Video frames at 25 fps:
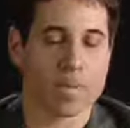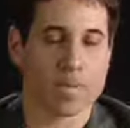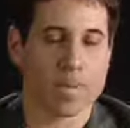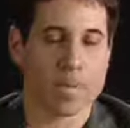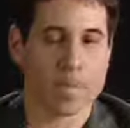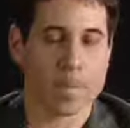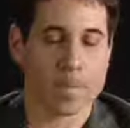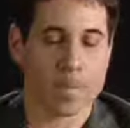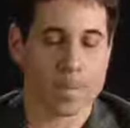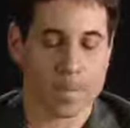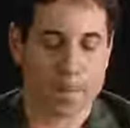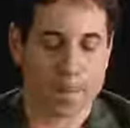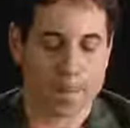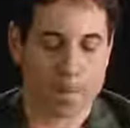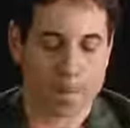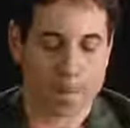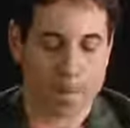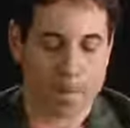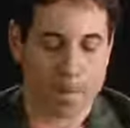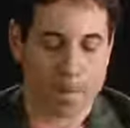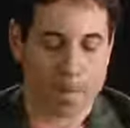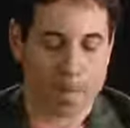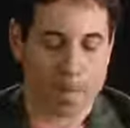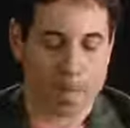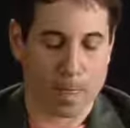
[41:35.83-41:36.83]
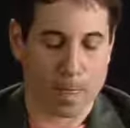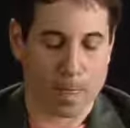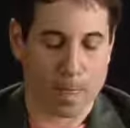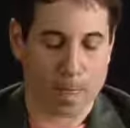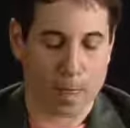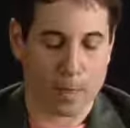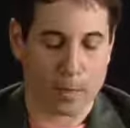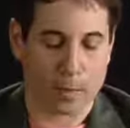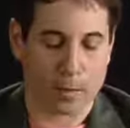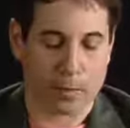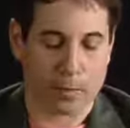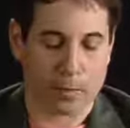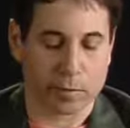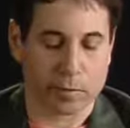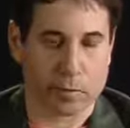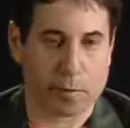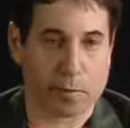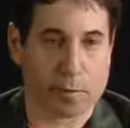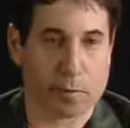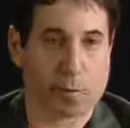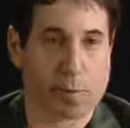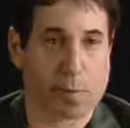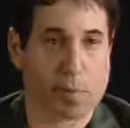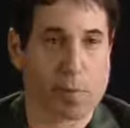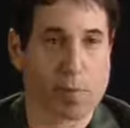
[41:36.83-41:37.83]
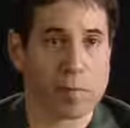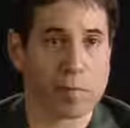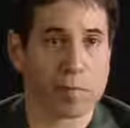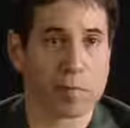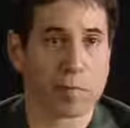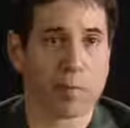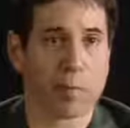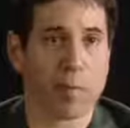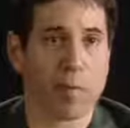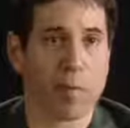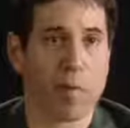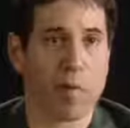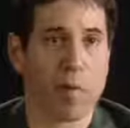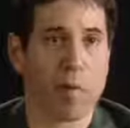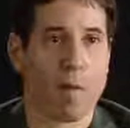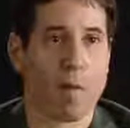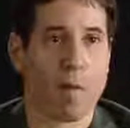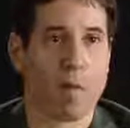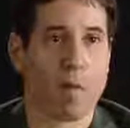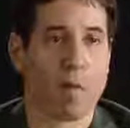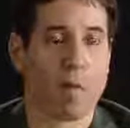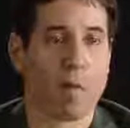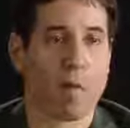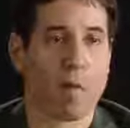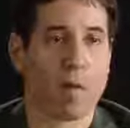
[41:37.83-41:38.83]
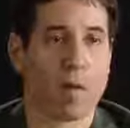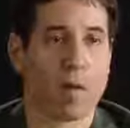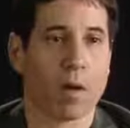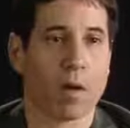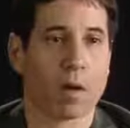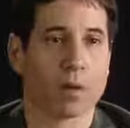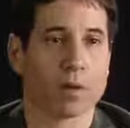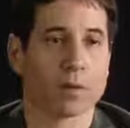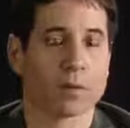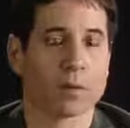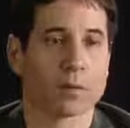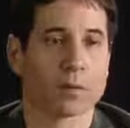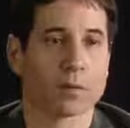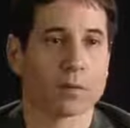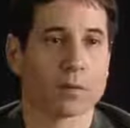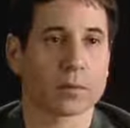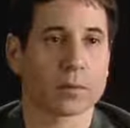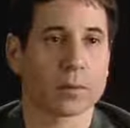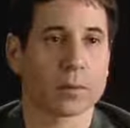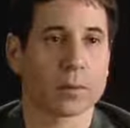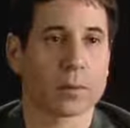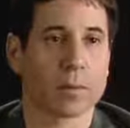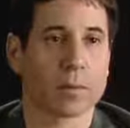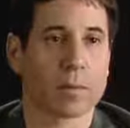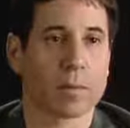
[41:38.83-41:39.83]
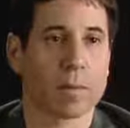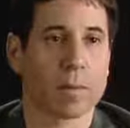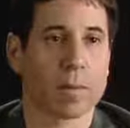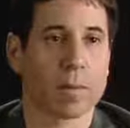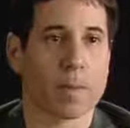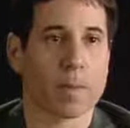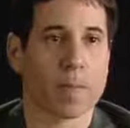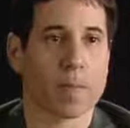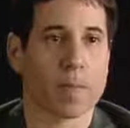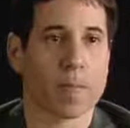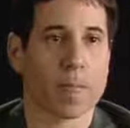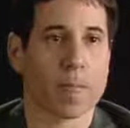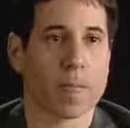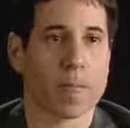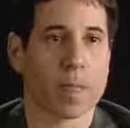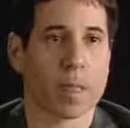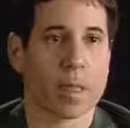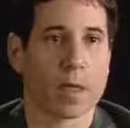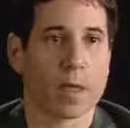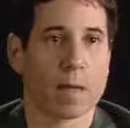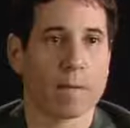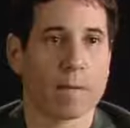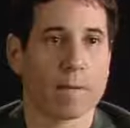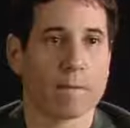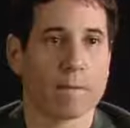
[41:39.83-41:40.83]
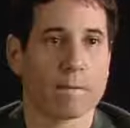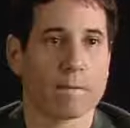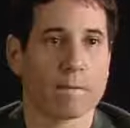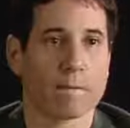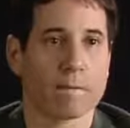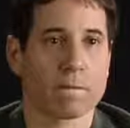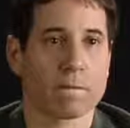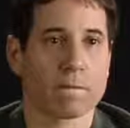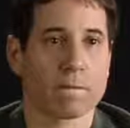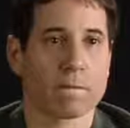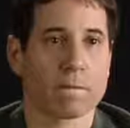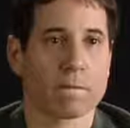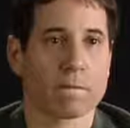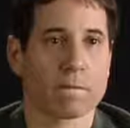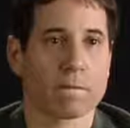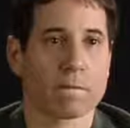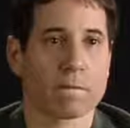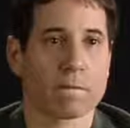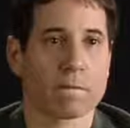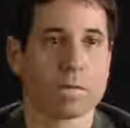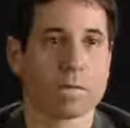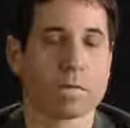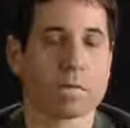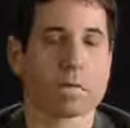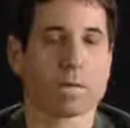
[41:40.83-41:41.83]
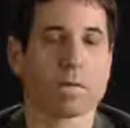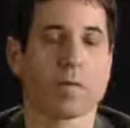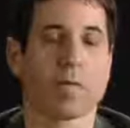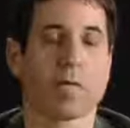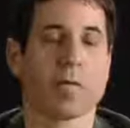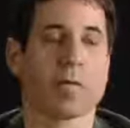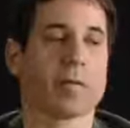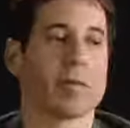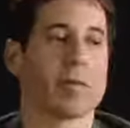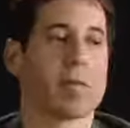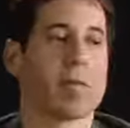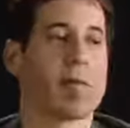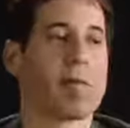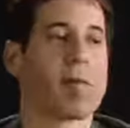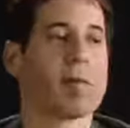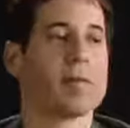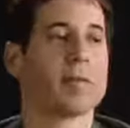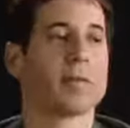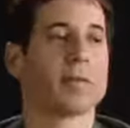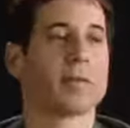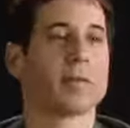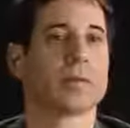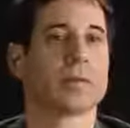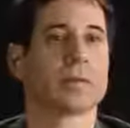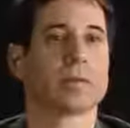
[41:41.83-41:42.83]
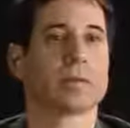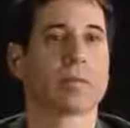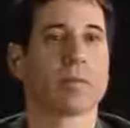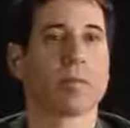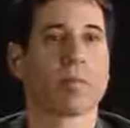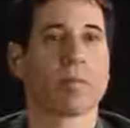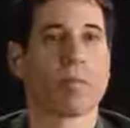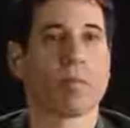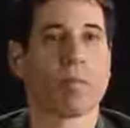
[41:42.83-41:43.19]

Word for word: with their relevance in the history of American music, and perhaps give us your personal views on them. Woody Guthrie.